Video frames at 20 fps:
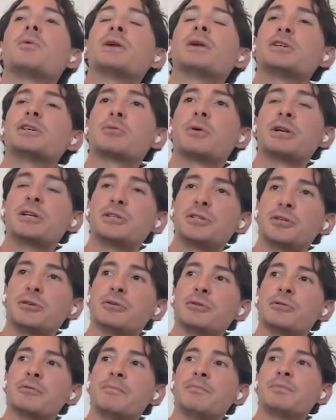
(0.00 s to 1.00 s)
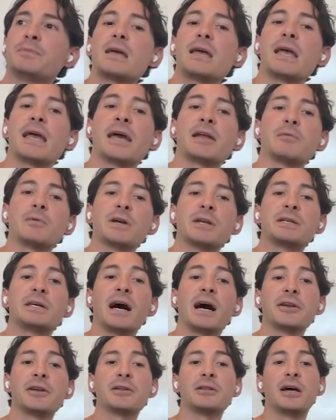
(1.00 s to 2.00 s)
2022. And we had
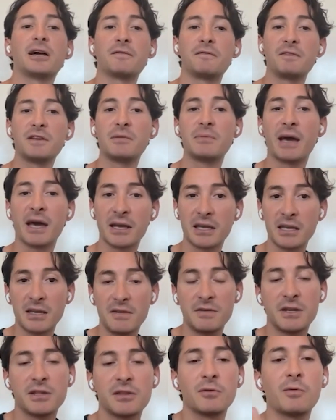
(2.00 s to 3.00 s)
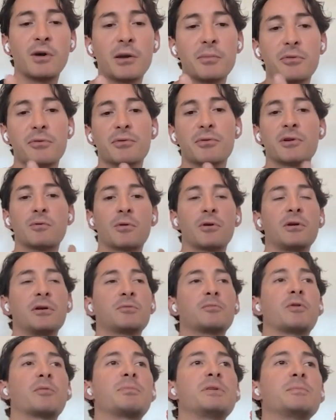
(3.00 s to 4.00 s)
gotten a lot of feedback, even in the Web3 world,
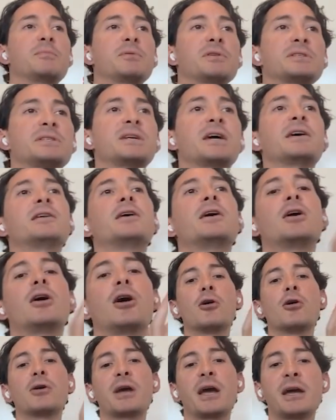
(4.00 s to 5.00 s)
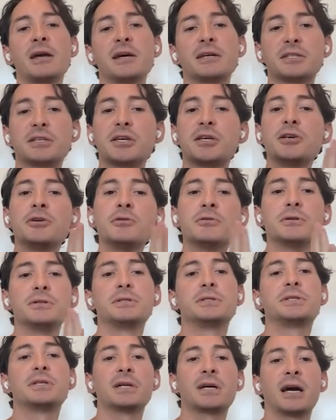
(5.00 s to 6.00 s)
where people said, okay, it's cute
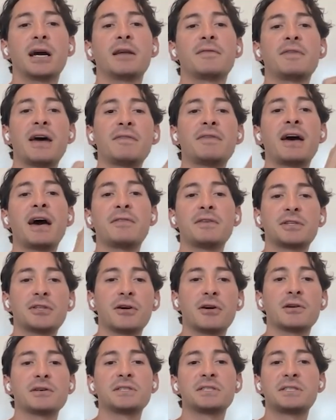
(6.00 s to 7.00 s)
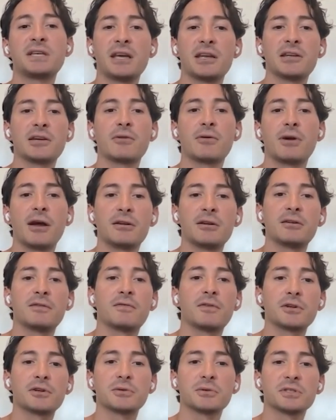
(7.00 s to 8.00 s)
to kind of have avatars standing around in a
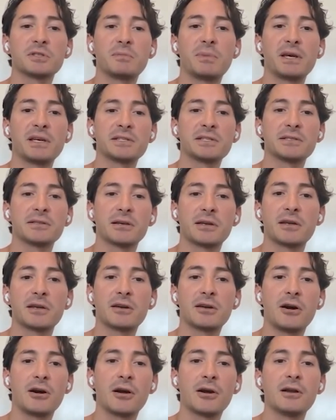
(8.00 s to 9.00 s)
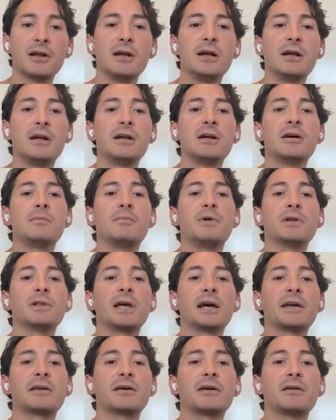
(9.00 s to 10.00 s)
virtual space looking at art. But
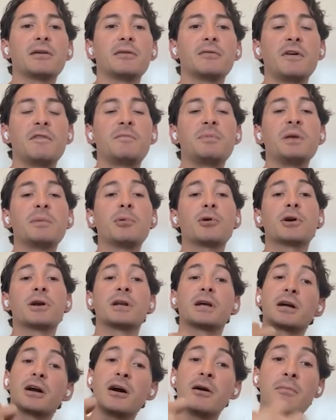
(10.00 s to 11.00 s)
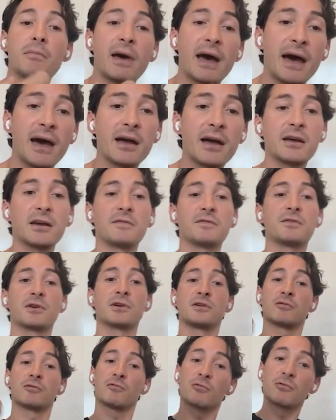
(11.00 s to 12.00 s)
like, if people are going to come back, if they're
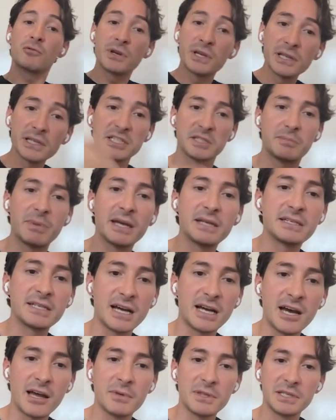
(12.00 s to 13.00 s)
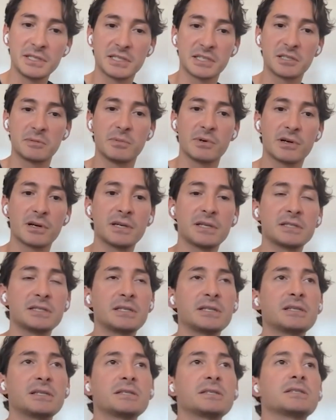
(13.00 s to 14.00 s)
going to really spend time in these
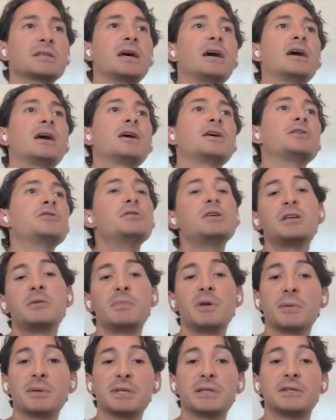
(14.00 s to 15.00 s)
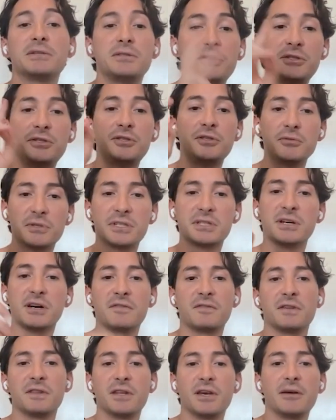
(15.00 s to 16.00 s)
experiences, you need to be able to do
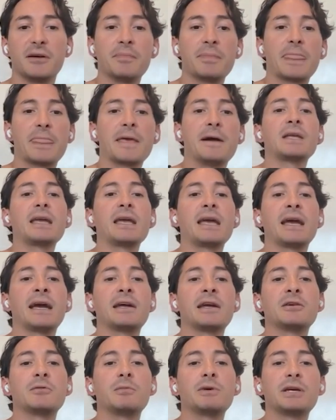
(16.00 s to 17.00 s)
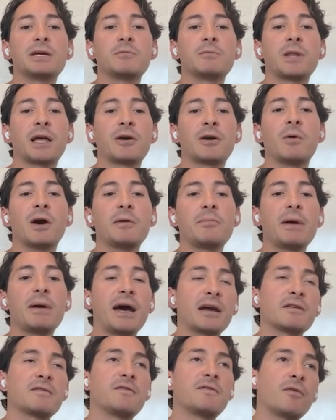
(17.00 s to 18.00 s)
stuff in them. And we like went
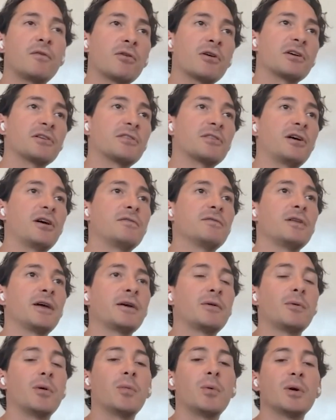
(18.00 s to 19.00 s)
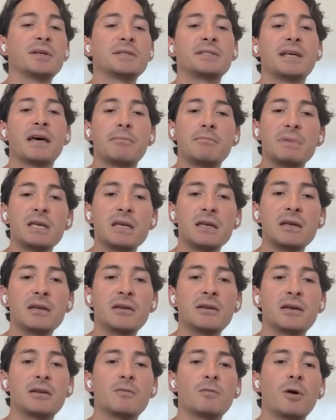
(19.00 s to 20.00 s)
back and forth of like, well, what does that
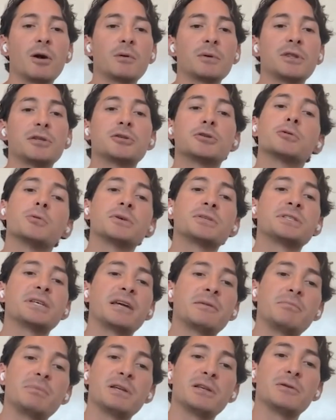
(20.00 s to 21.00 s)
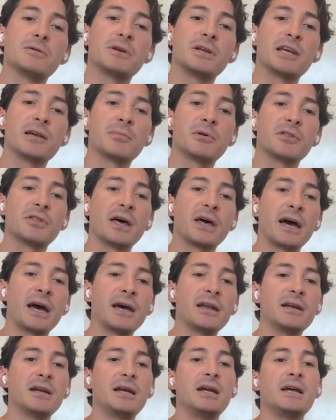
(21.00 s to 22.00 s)
mean? And what would the tool set be to enable that?
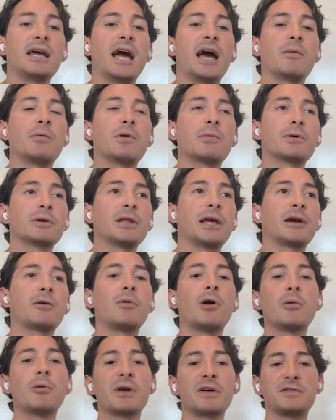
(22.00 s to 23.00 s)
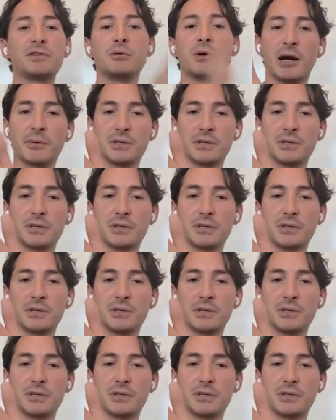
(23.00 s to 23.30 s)
And we were like, well, we have two